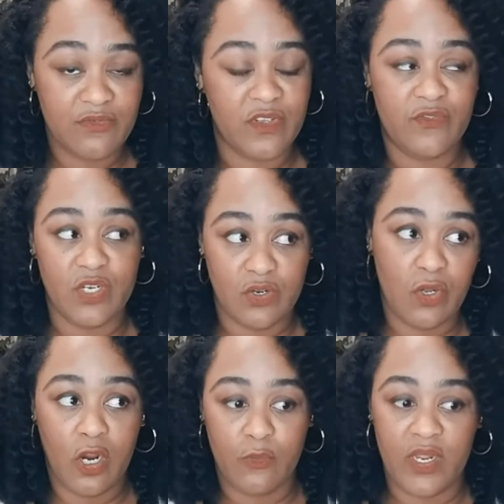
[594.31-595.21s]
If you don't know
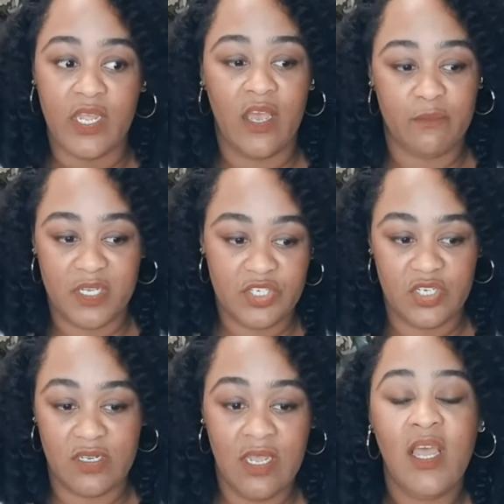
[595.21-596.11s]
already, I've
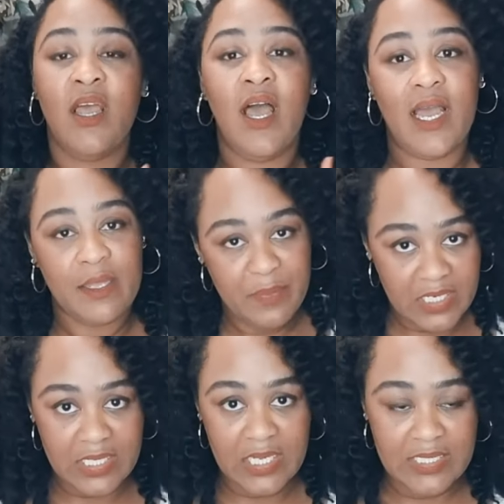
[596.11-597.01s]
mentioned I can be a
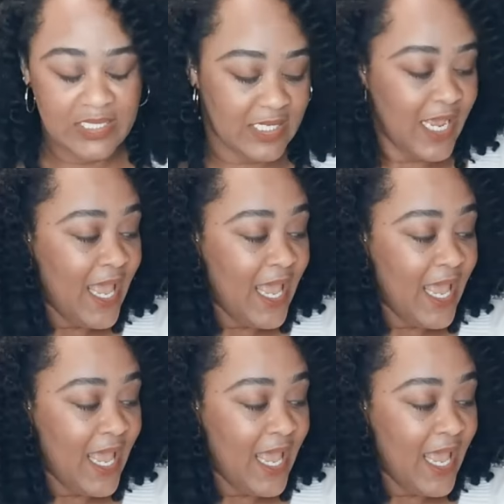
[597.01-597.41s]
klutz.